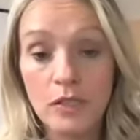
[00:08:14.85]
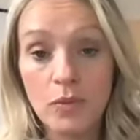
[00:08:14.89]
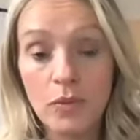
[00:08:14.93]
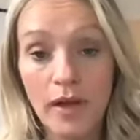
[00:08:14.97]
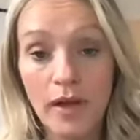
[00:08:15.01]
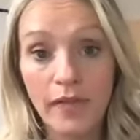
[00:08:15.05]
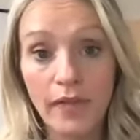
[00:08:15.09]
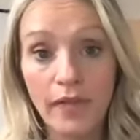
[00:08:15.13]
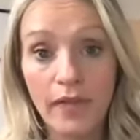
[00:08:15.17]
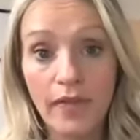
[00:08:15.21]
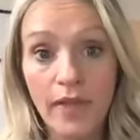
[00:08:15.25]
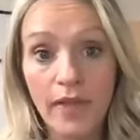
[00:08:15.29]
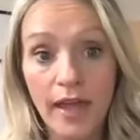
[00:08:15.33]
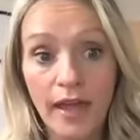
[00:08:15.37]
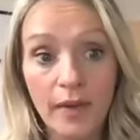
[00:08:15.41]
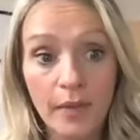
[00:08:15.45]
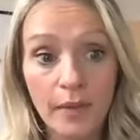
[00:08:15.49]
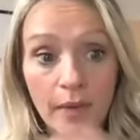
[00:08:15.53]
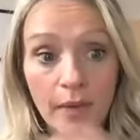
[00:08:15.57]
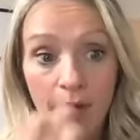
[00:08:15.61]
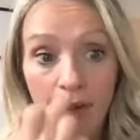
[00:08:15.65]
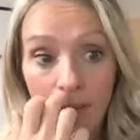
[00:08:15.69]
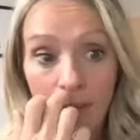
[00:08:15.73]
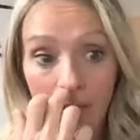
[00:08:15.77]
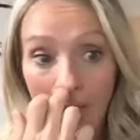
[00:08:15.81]

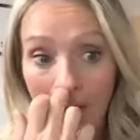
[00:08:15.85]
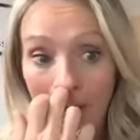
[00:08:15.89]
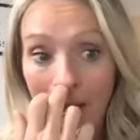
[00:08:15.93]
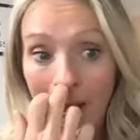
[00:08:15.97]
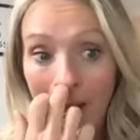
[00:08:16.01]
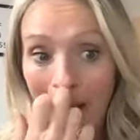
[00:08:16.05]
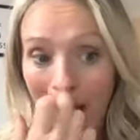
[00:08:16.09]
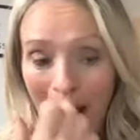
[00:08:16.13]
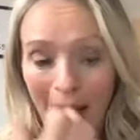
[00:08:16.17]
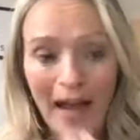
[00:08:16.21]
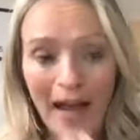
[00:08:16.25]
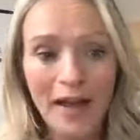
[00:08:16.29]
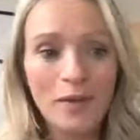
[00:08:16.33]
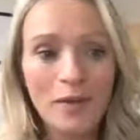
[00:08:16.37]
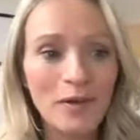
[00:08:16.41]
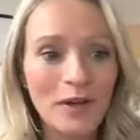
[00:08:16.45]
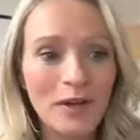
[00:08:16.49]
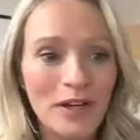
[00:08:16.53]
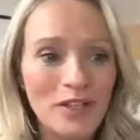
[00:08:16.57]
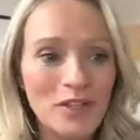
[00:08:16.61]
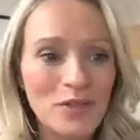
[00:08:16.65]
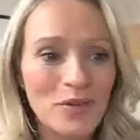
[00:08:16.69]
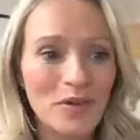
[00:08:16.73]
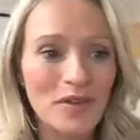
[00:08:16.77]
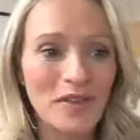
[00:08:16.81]
I
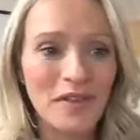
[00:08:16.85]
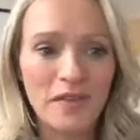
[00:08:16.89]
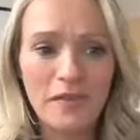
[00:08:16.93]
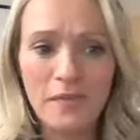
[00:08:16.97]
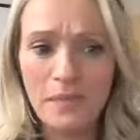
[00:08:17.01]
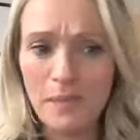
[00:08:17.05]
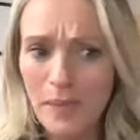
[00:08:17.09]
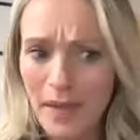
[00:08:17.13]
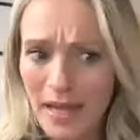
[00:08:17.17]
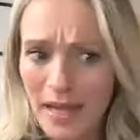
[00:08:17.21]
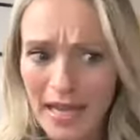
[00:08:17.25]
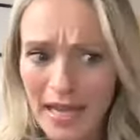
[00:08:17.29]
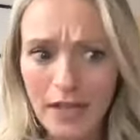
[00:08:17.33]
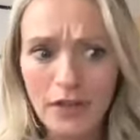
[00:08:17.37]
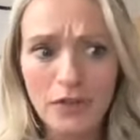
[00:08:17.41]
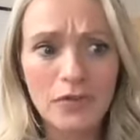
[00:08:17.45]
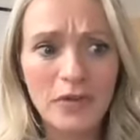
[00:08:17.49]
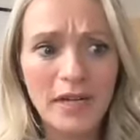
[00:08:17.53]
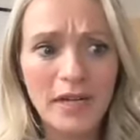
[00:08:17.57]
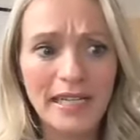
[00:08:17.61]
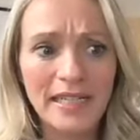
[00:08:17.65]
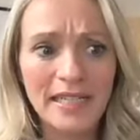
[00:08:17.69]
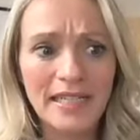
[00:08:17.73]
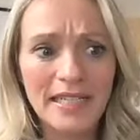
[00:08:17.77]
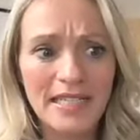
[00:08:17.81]
worked with a big
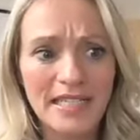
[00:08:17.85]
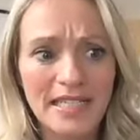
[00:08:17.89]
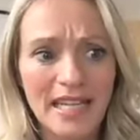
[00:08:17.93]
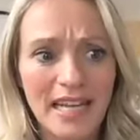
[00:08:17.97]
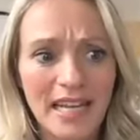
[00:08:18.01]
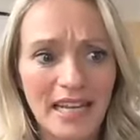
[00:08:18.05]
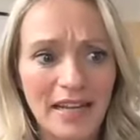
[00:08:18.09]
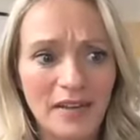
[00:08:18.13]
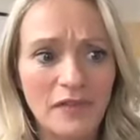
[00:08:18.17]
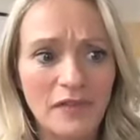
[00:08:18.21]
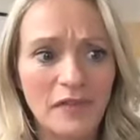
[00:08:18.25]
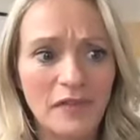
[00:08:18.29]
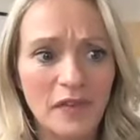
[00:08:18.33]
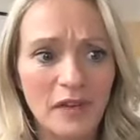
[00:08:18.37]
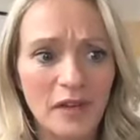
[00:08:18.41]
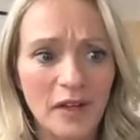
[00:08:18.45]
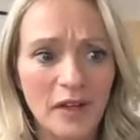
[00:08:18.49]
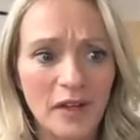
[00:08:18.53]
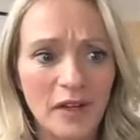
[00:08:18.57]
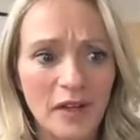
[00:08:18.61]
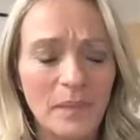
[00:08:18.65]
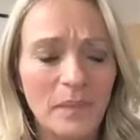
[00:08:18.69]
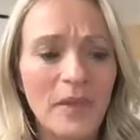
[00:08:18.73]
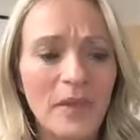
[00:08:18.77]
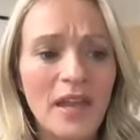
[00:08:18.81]
real estate
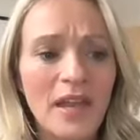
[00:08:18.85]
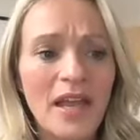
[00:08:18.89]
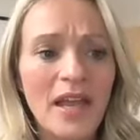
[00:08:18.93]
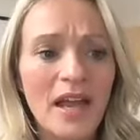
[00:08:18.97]
firm.